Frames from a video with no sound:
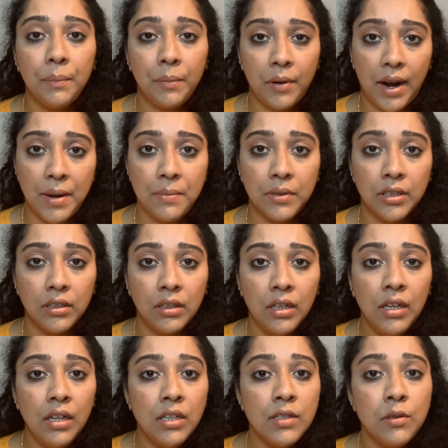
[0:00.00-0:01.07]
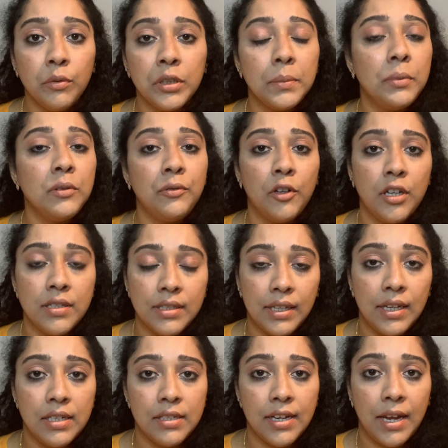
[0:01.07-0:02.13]
primer suitable for your
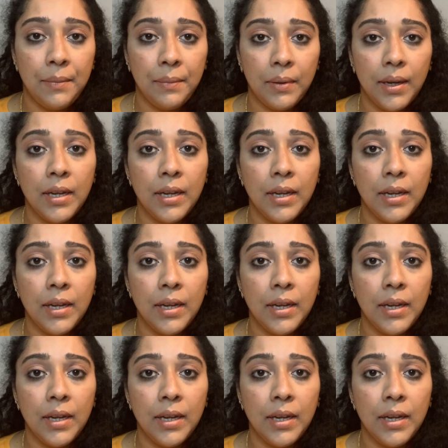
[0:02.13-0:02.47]
skin type.